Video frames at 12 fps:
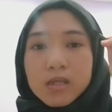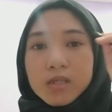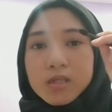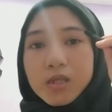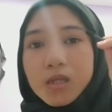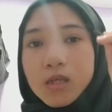
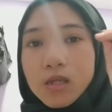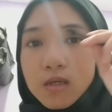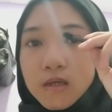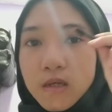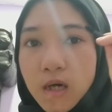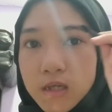see the
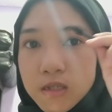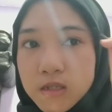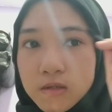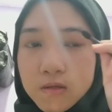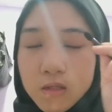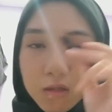
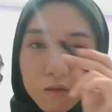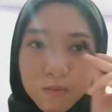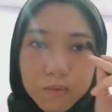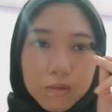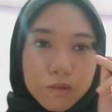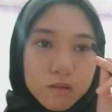eyeshadow that you
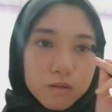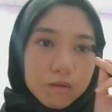put.